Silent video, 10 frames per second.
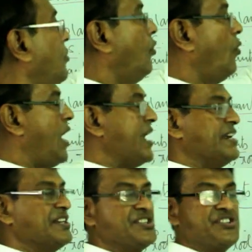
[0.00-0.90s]
why
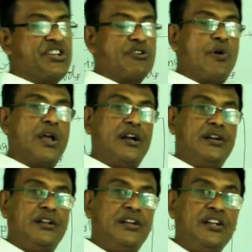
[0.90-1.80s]
it is required.